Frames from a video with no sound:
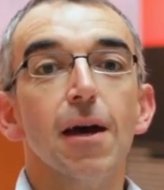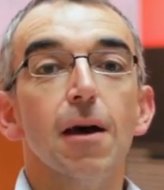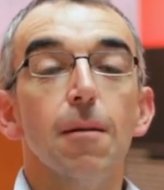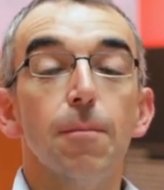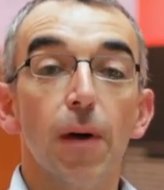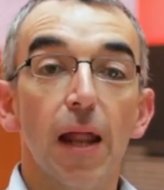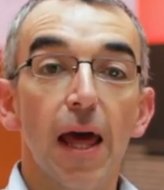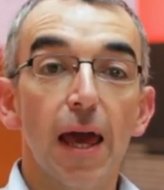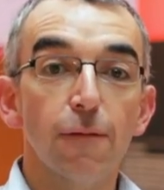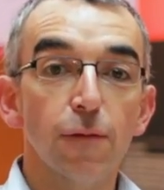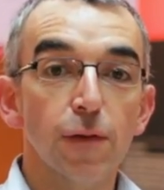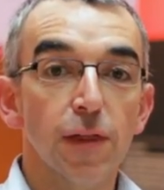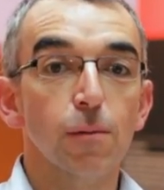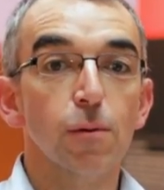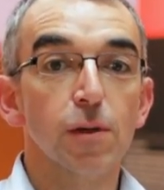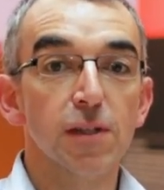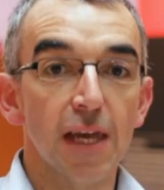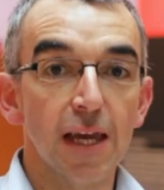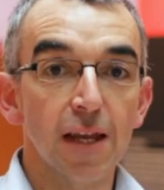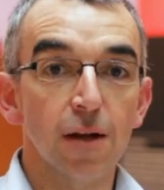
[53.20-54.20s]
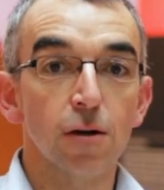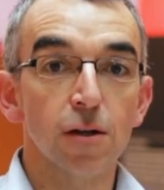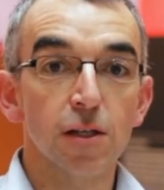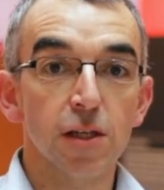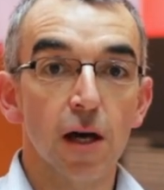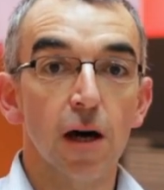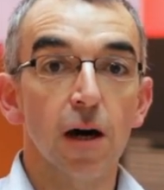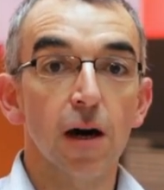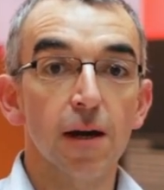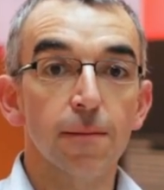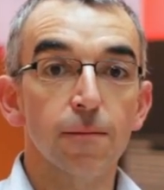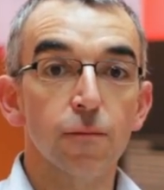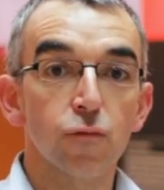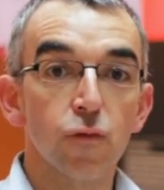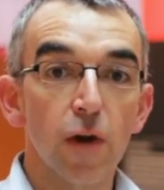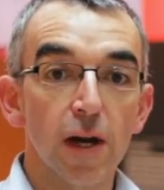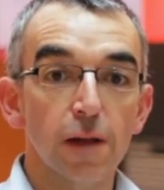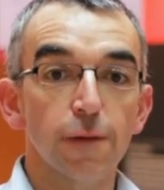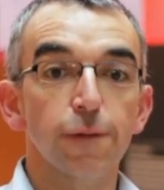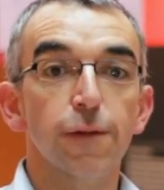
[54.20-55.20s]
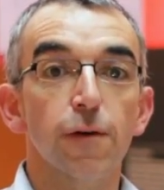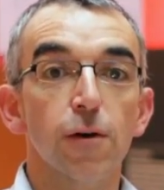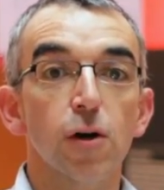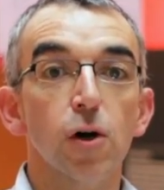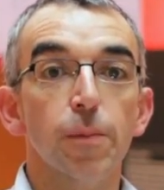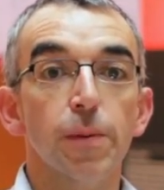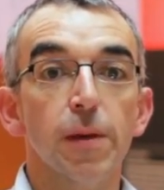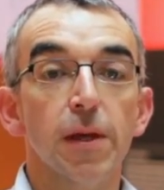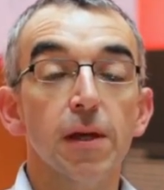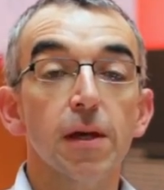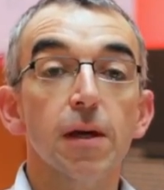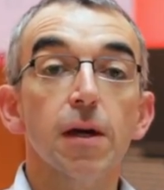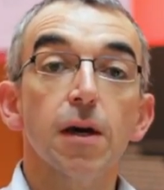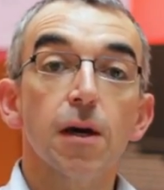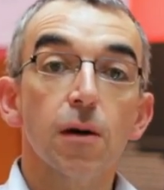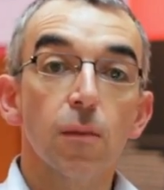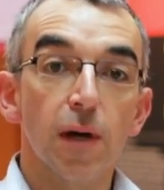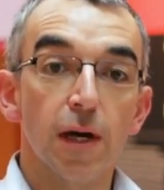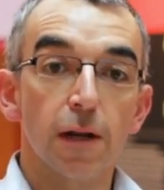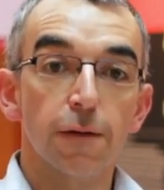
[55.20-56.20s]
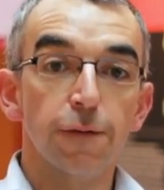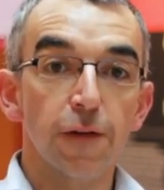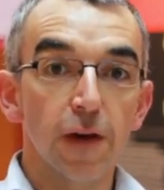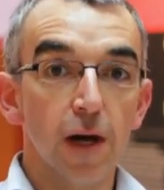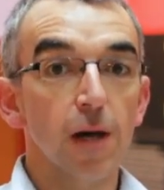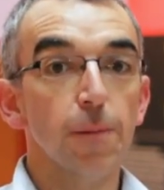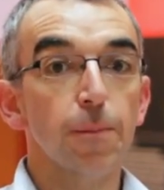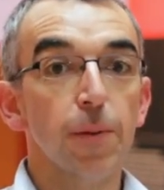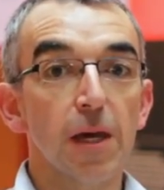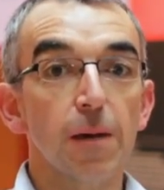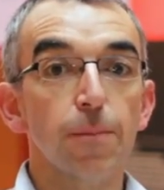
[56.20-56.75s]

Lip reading: But everything was in on time, ready for opening. We had a VIP